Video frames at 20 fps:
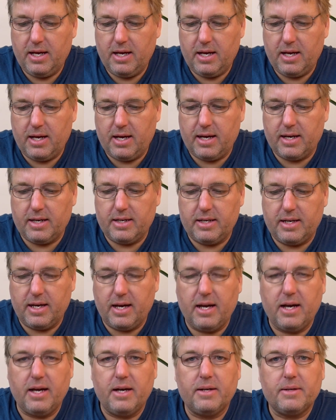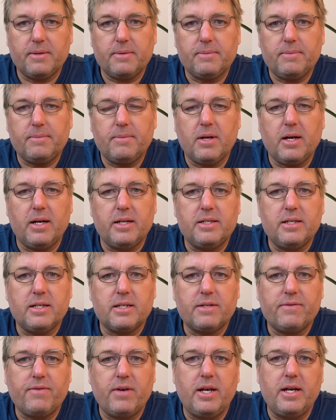And I'd
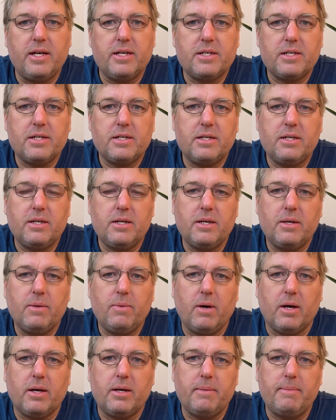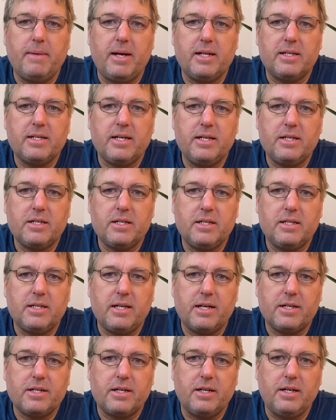just finished one meditation
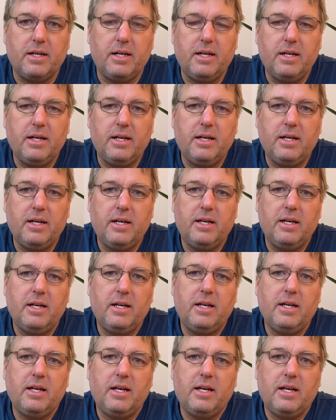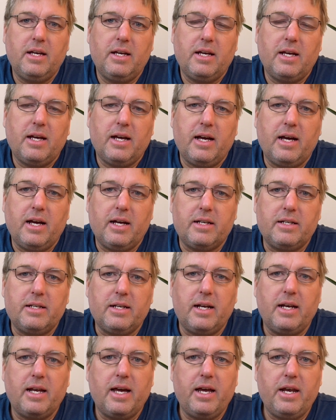session, and
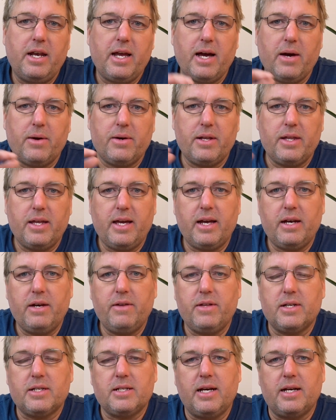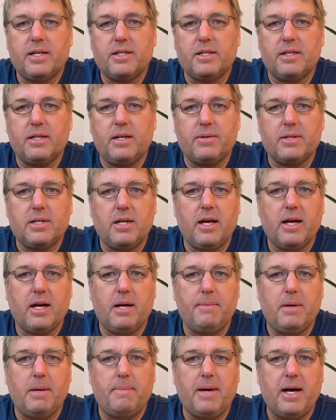I lay down at the end of the session. I was lying
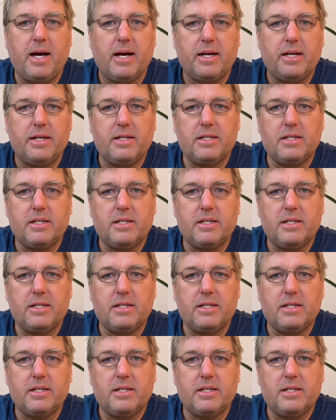on my back in